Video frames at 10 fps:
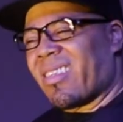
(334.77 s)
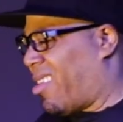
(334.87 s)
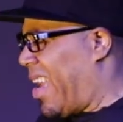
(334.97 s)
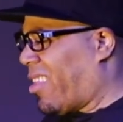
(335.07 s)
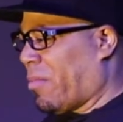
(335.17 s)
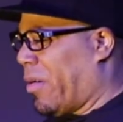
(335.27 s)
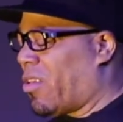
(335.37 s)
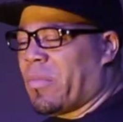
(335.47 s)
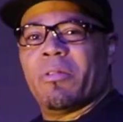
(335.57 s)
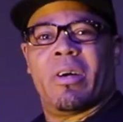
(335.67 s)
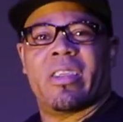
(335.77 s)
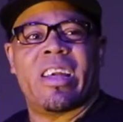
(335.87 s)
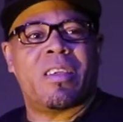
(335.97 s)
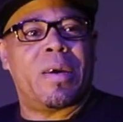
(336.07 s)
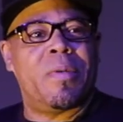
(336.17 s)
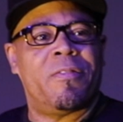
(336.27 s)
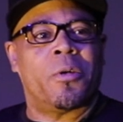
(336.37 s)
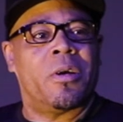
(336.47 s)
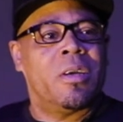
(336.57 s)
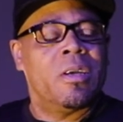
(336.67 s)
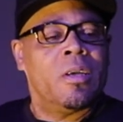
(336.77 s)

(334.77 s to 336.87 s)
I said, she asked you, but what you mean? What she asked you about me for?